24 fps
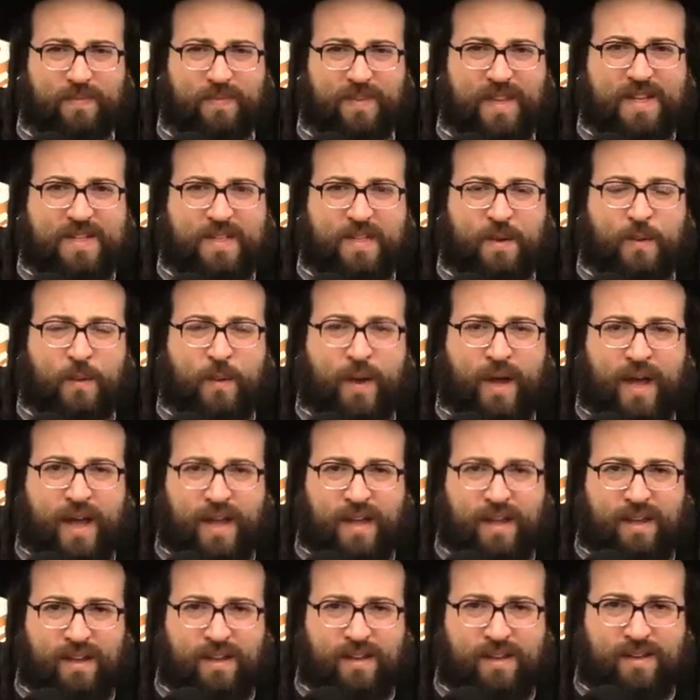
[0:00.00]
there's a
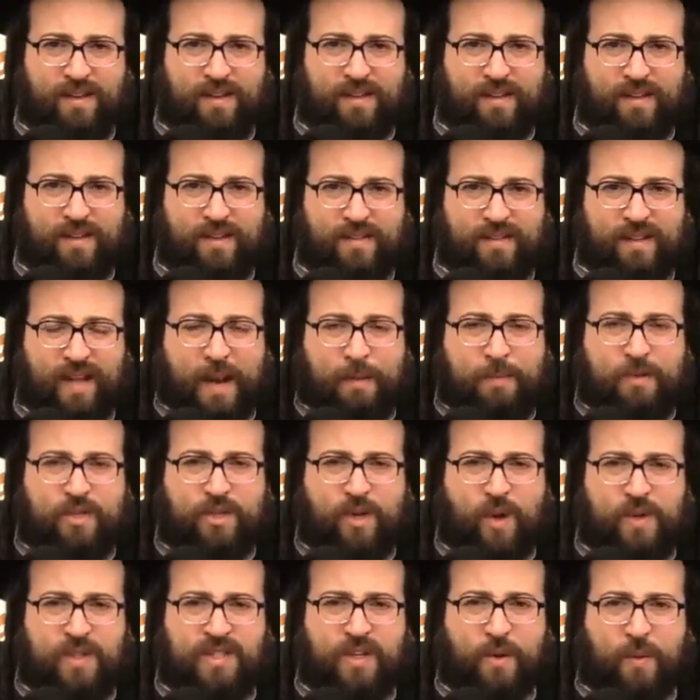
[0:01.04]
way. The Rebbe
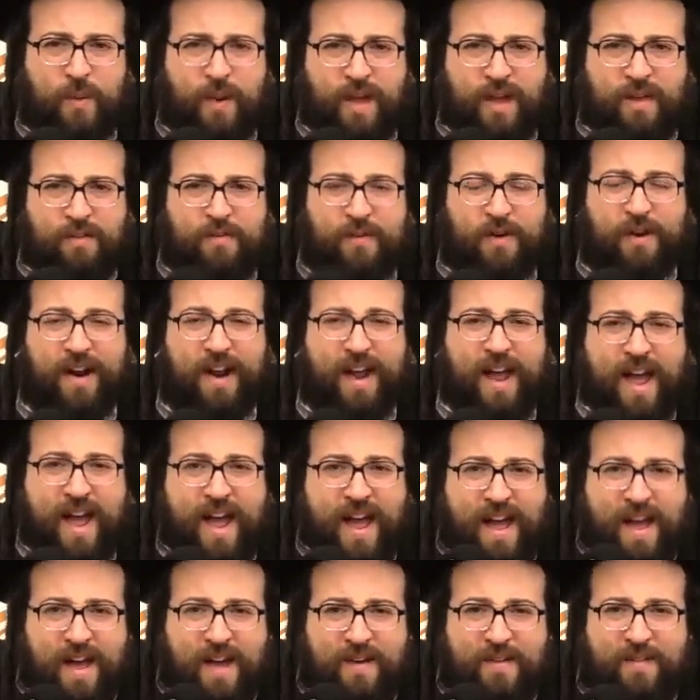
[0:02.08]
shows a way for
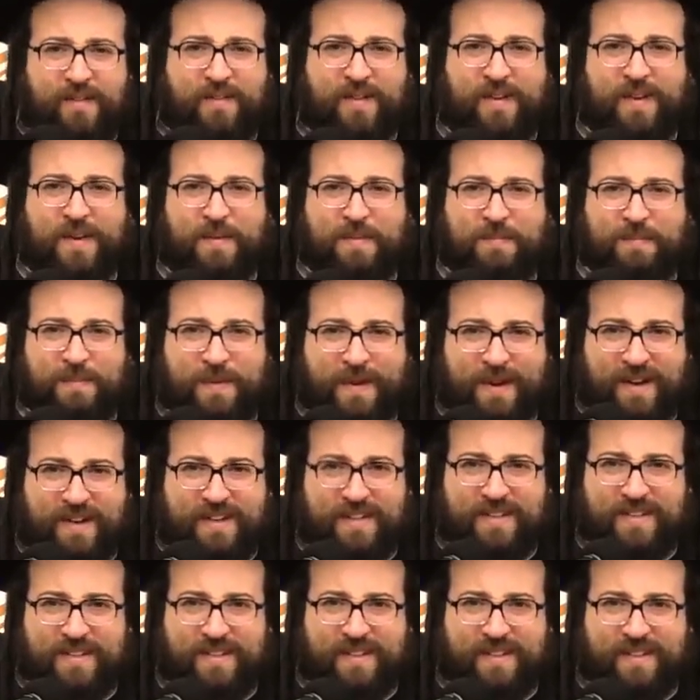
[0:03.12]
every
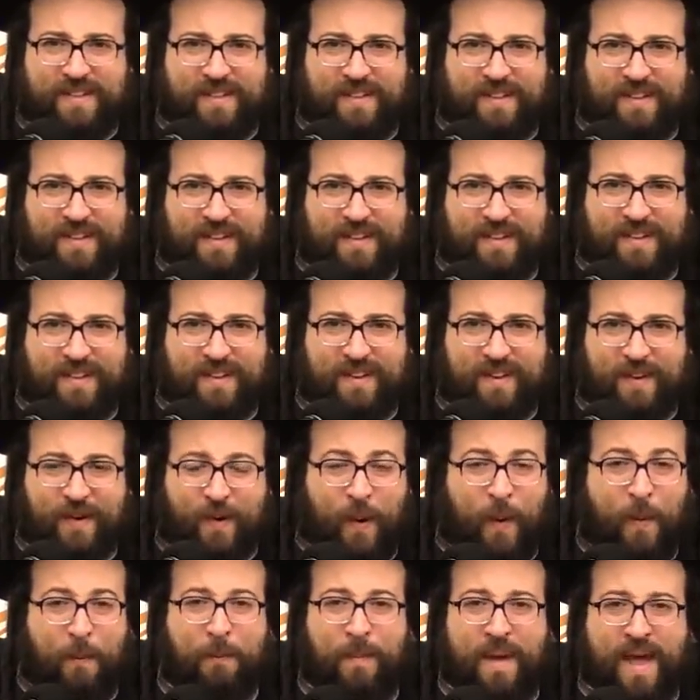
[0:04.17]
person.
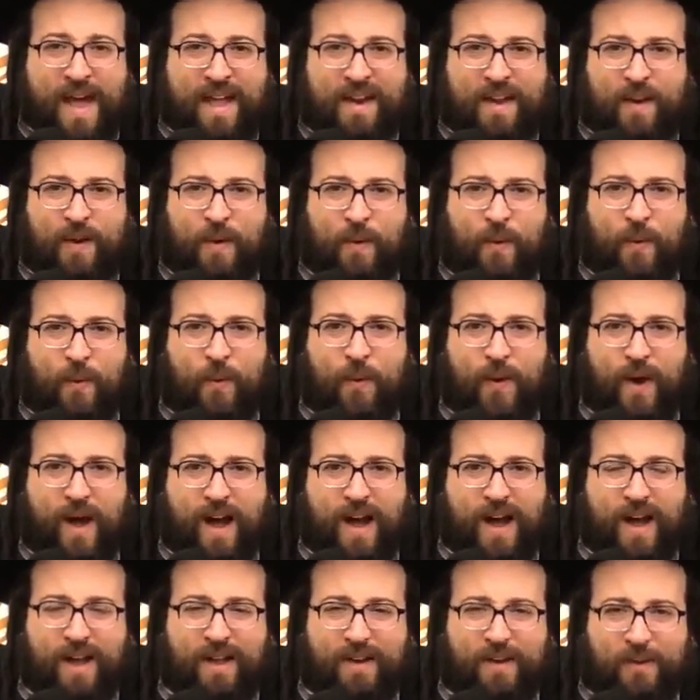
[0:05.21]
No matter who
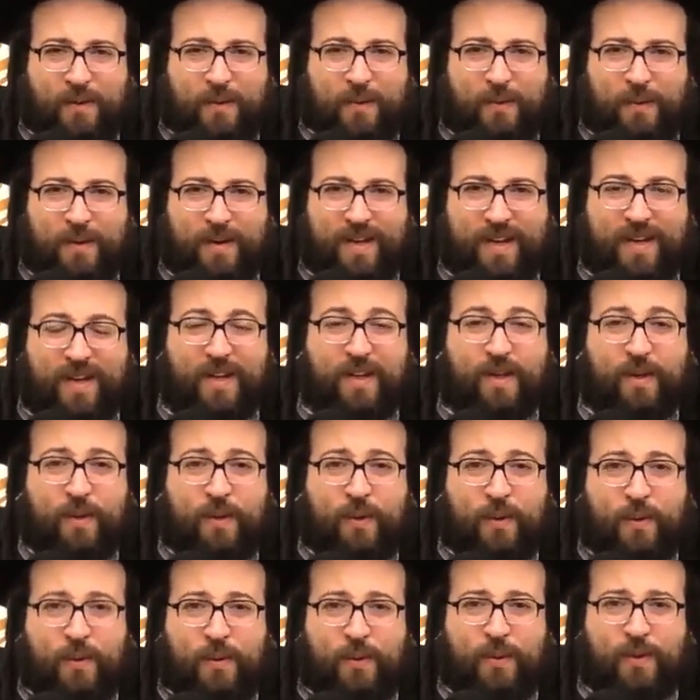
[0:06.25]
are you,
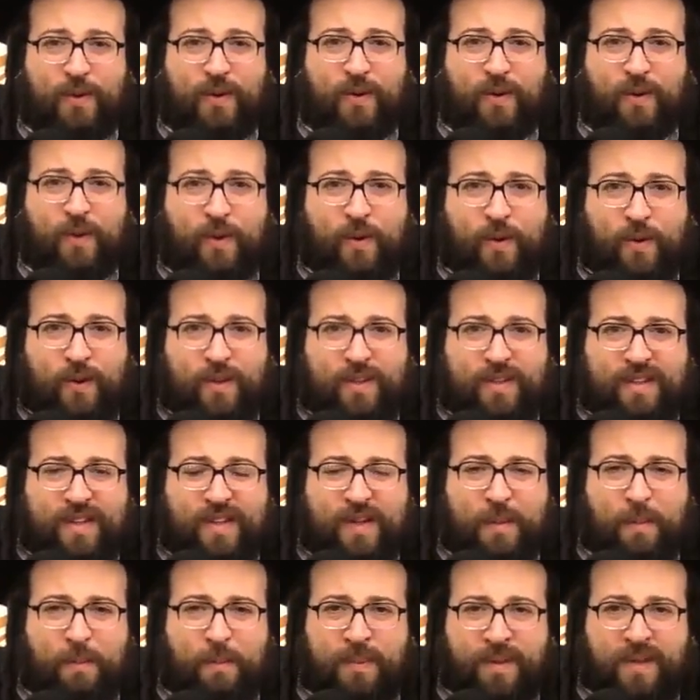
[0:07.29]
you could
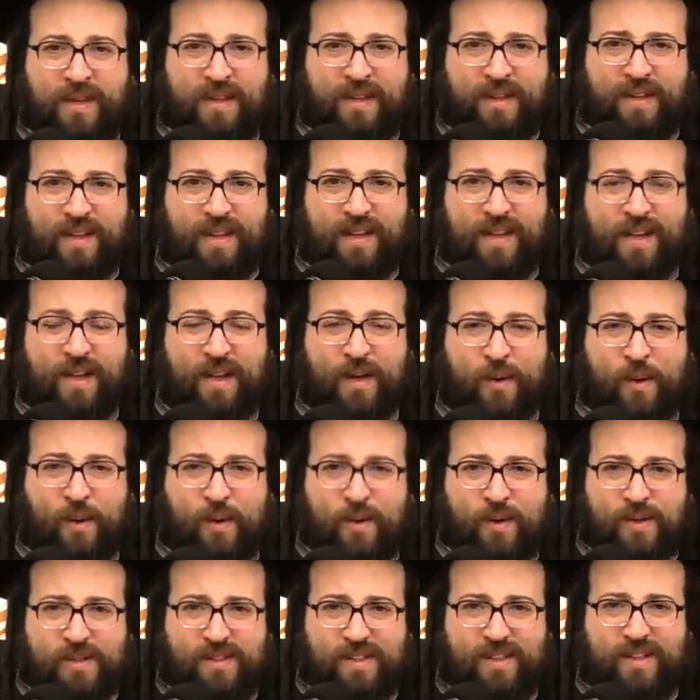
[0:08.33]
be a
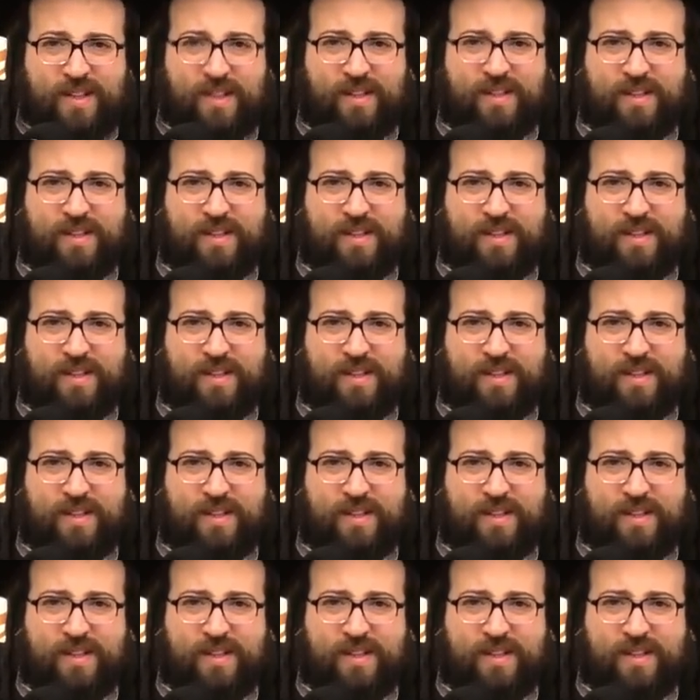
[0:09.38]
good